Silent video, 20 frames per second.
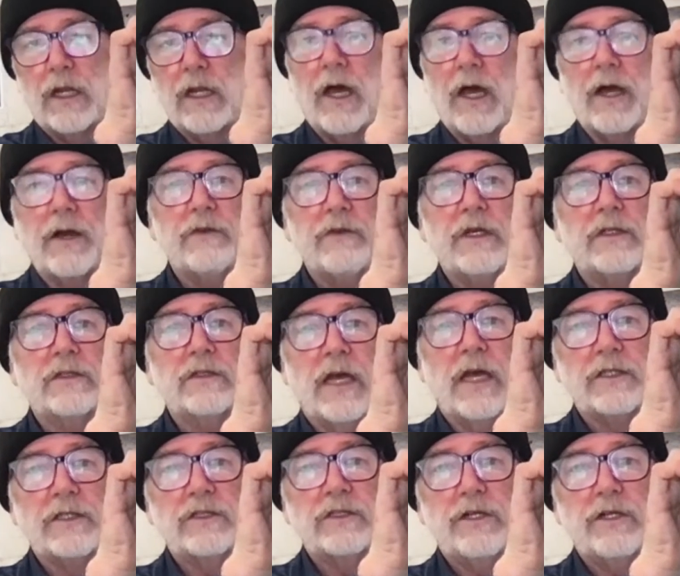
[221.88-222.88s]
a lot of these
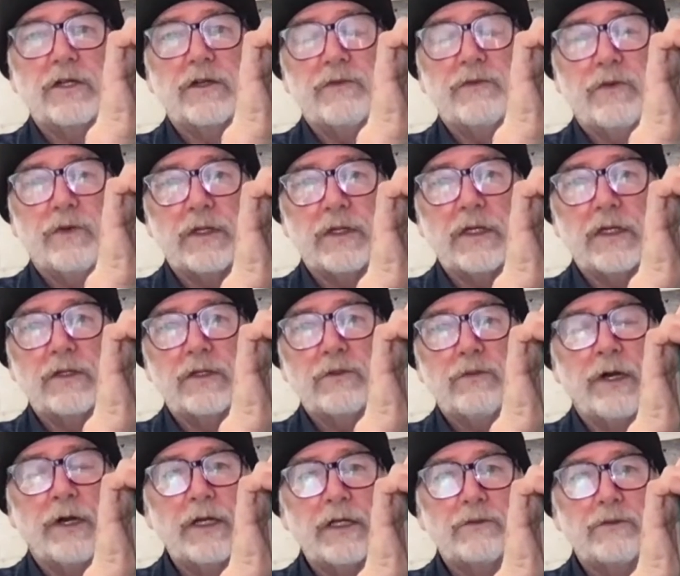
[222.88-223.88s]
last year for the
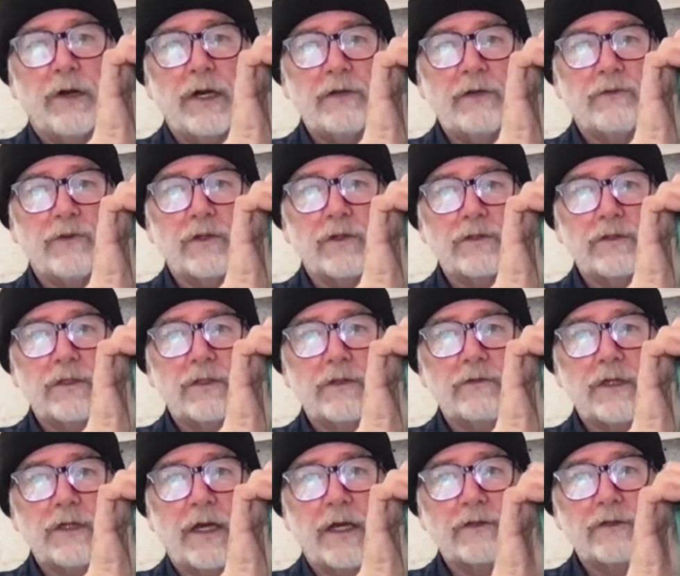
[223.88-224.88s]
2020 version
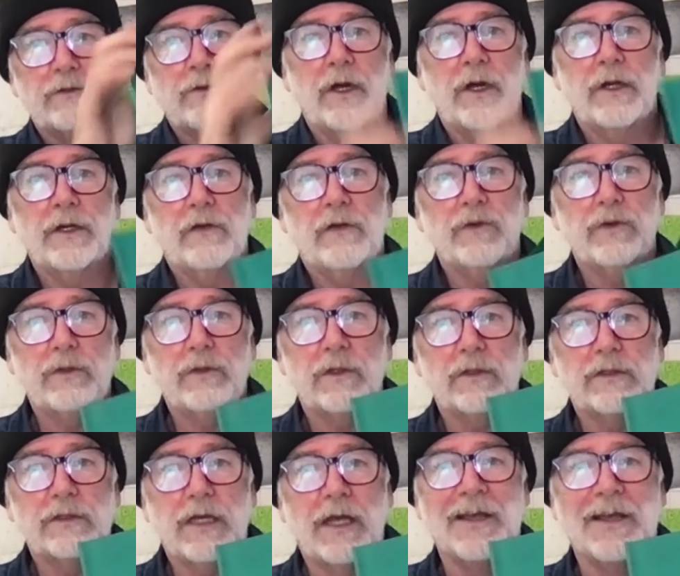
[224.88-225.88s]
of Science Rendezvous,
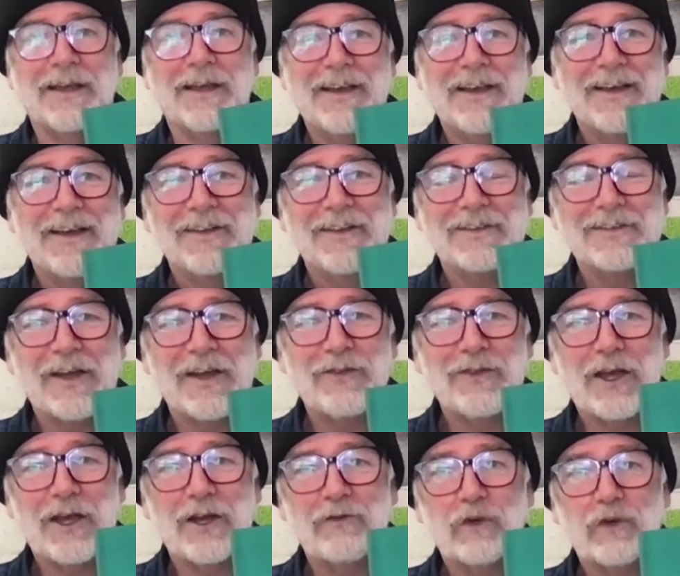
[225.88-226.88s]
the
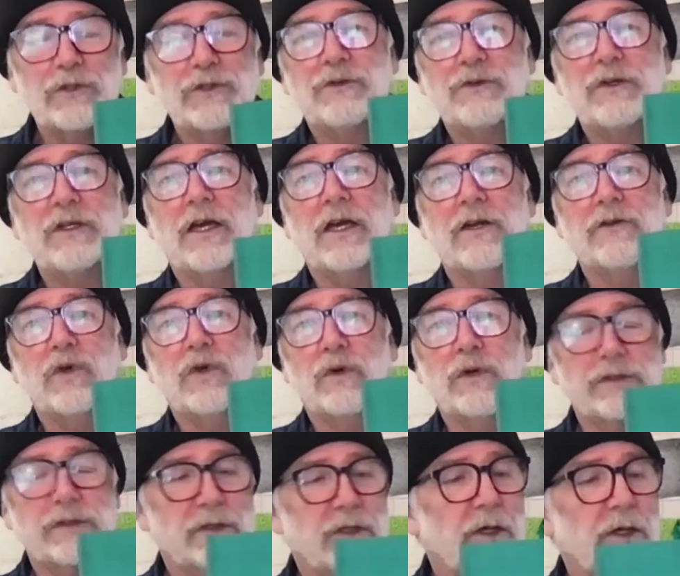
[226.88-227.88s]
10th anniversary that, of
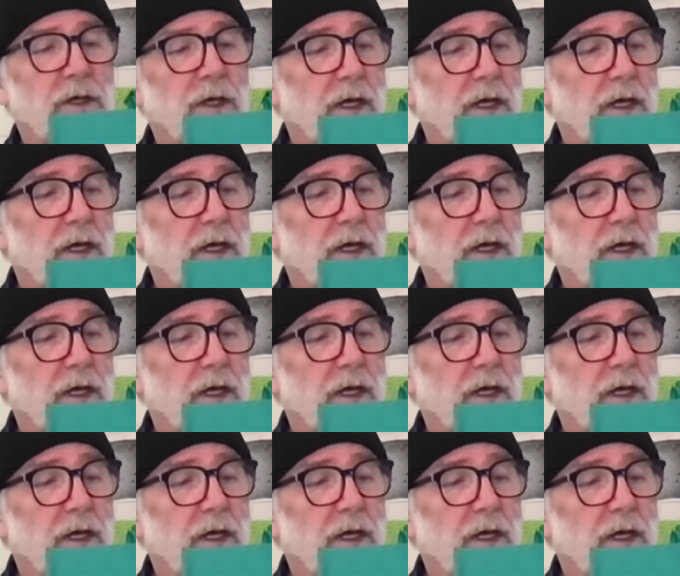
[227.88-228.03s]
course,